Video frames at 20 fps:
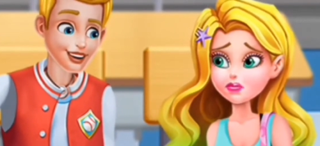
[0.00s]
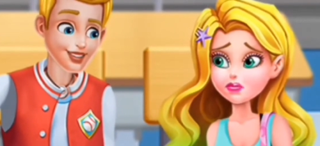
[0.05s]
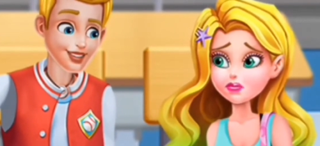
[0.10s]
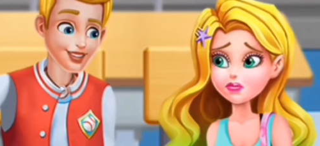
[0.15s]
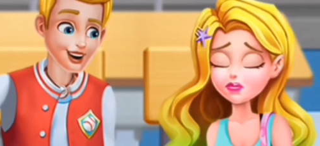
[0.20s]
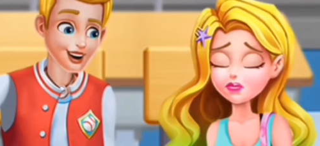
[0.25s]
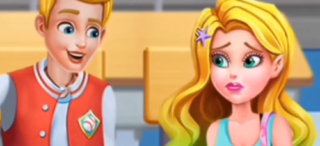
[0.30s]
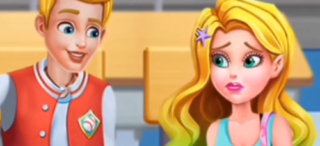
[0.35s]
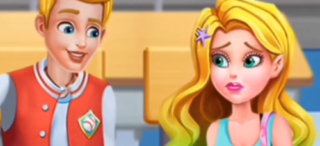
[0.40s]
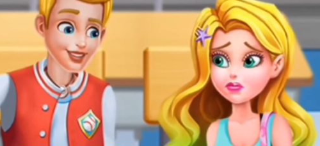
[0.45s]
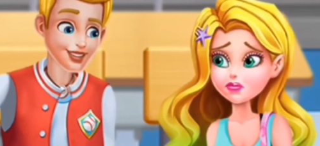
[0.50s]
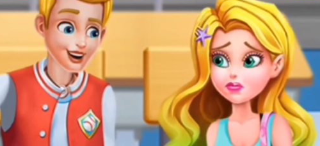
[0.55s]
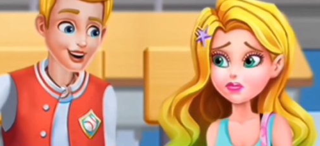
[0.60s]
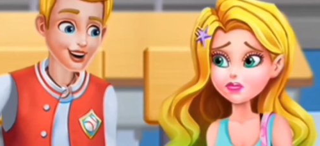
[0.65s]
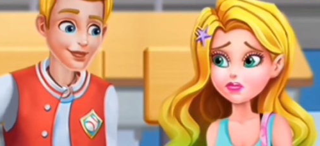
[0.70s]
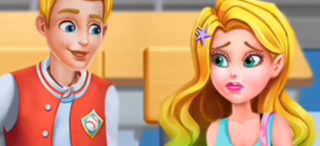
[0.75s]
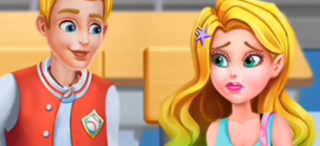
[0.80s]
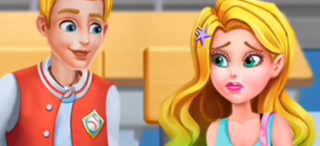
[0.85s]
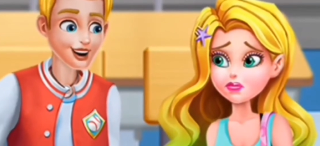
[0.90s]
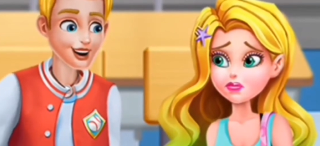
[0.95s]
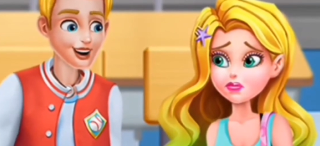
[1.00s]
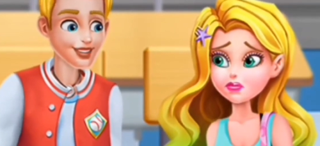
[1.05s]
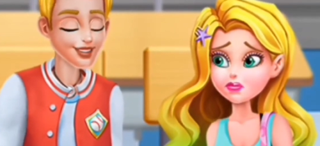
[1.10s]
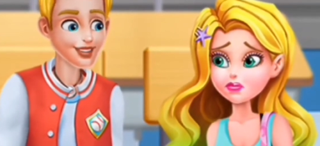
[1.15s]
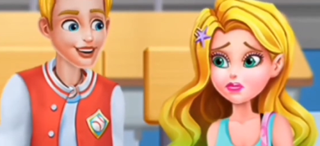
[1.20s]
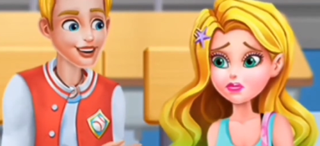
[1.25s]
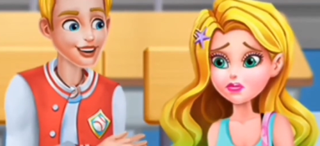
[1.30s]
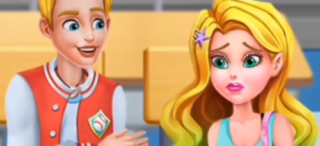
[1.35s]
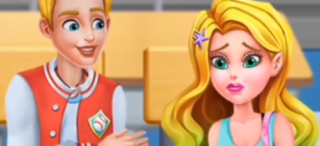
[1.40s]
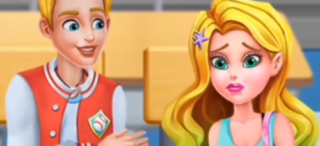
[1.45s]
Speaker 1: you should tell me about
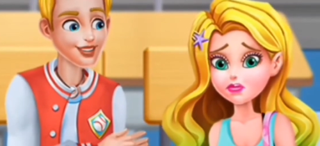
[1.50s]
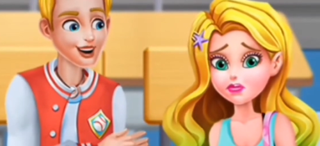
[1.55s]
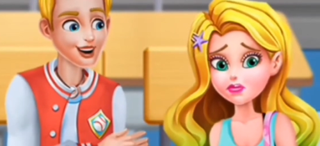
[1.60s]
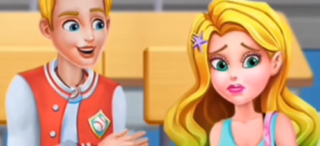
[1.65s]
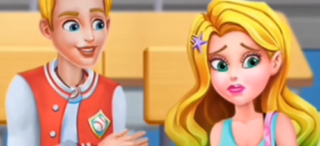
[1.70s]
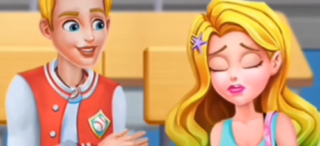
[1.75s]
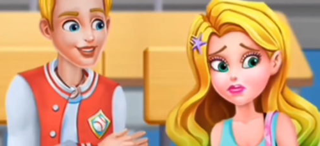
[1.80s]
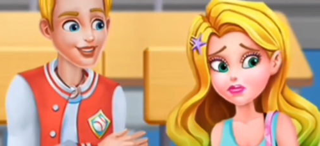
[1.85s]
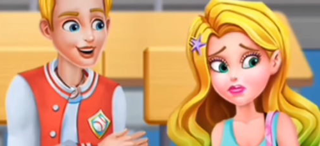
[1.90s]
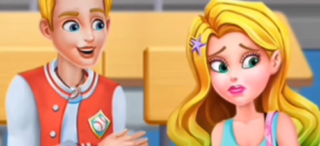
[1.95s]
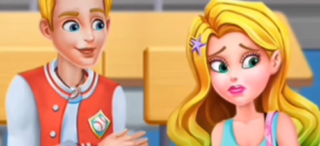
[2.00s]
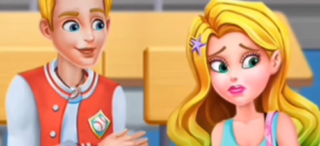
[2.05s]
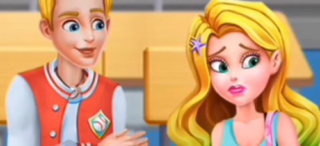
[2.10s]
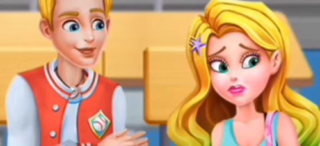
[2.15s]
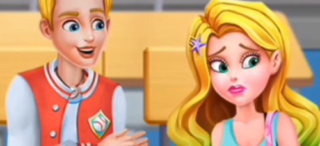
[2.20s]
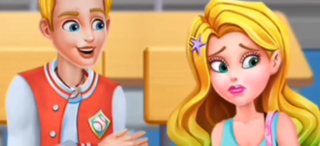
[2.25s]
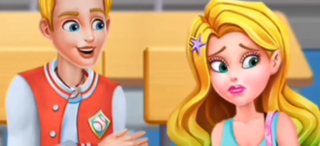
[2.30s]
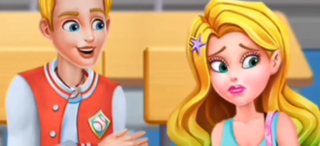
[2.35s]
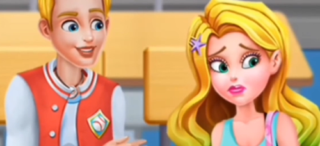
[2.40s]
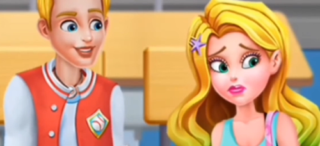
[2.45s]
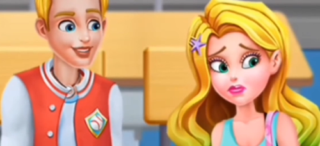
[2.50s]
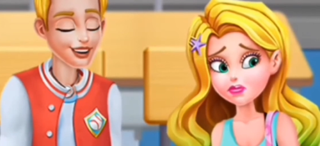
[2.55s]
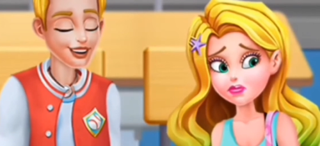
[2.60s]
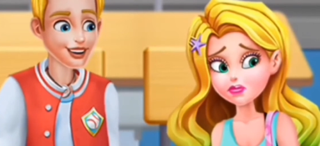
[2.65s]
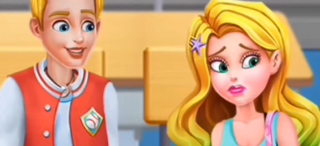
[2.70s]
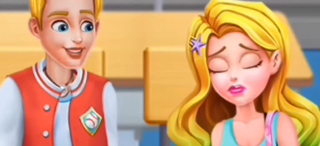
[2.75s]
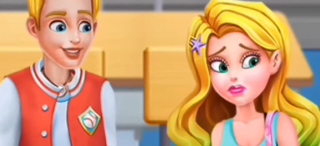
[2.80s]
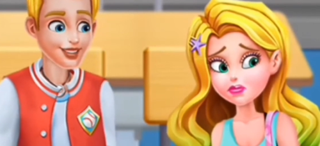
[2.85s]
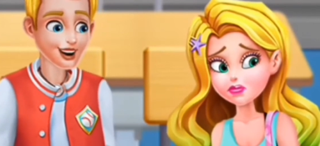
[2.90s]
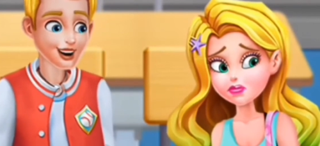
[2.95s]
it. I can compete
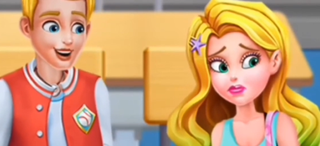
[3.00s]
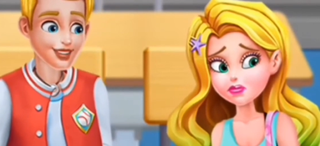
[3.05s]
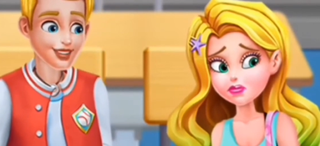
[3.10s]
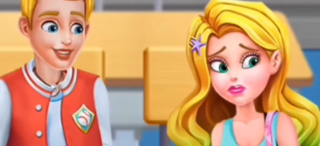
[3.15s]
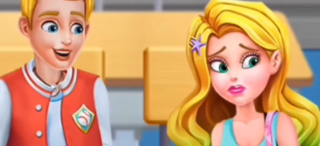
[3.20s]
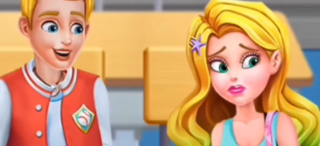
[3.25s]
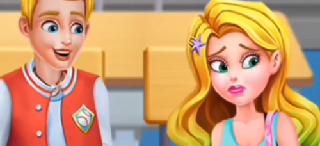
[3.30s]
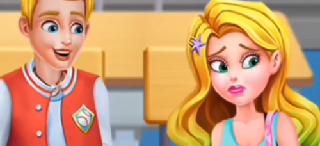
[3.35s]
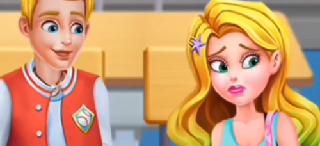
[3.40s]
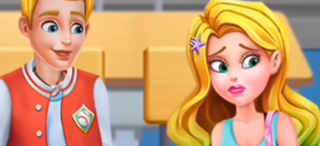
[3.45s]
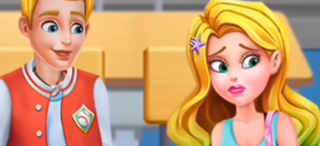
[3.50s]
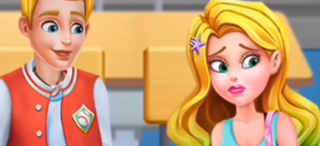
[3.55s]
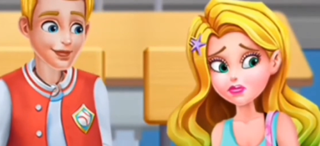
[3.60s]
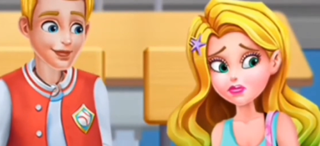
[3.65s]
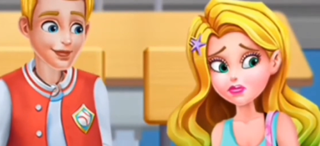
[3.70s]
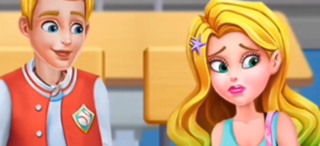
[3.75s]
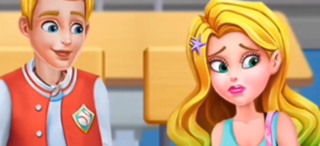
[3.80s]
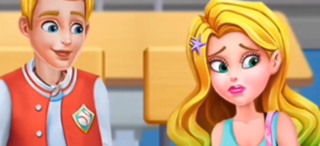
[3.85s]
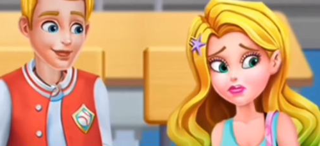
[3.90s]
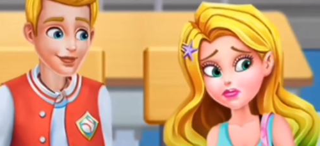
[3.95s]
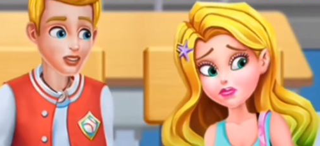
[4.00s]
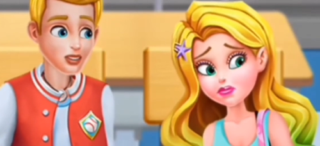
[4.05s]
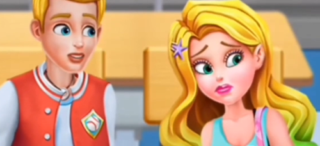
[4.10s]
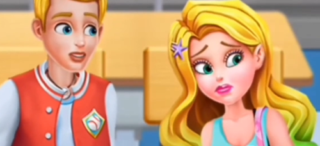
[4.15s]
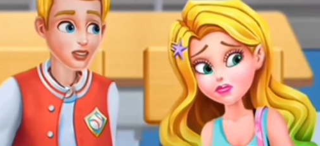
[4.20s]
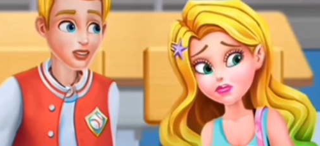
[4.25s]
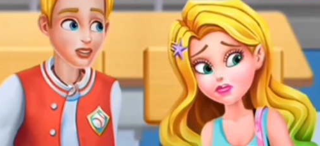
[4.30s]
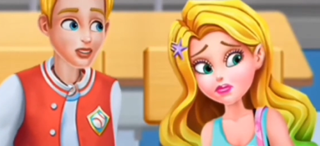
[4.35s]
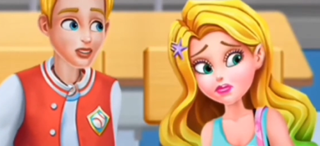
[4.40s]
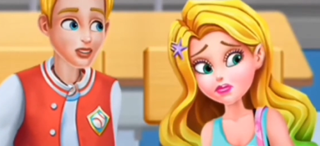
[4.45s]
fairly with him.
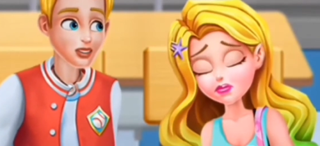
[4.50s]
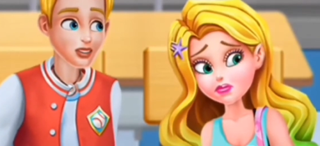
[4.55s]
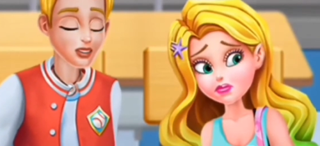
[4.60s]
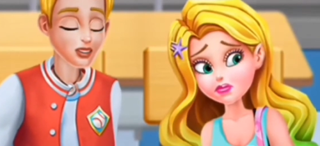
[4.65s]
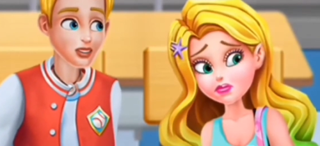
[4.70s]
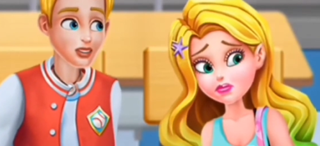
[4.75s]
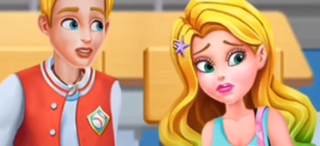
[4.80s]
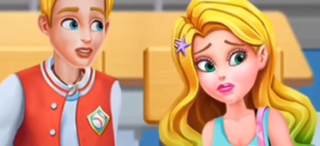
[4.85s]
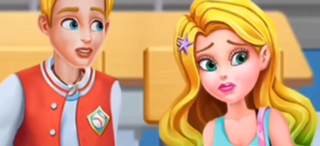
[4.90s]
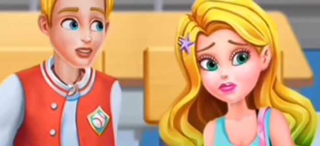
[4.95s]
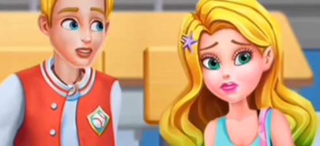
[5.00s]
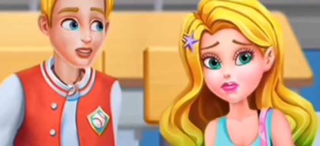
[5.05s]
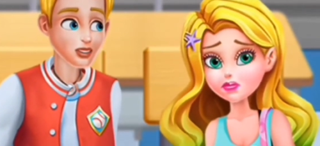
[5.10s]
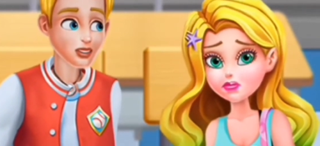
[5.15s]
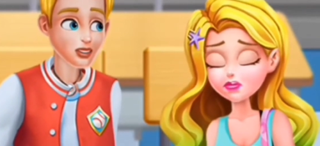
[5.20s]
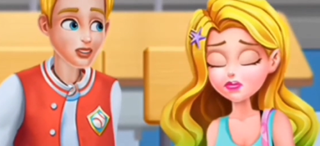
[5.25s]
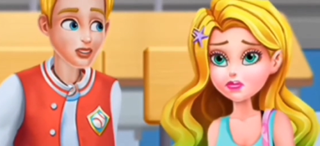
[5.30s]
Oh, Mia, are